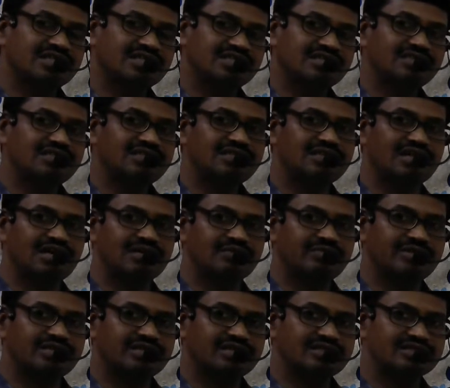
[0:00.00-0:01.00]
in
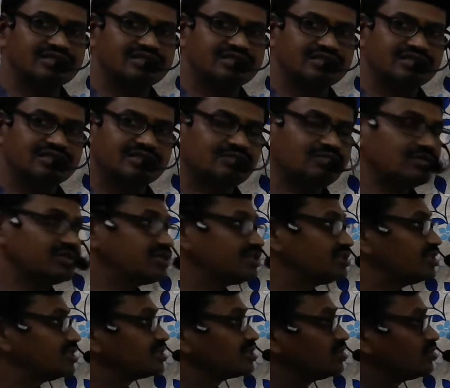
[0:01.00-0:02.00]
non-metals. Up to that,
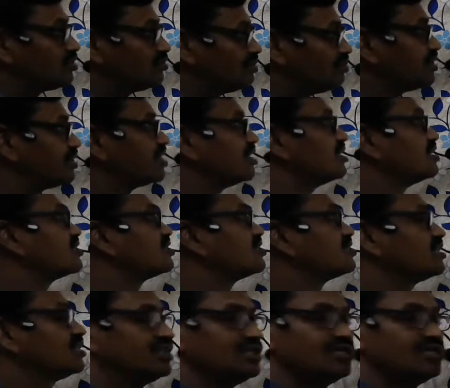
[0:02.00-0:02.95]
just you remember this.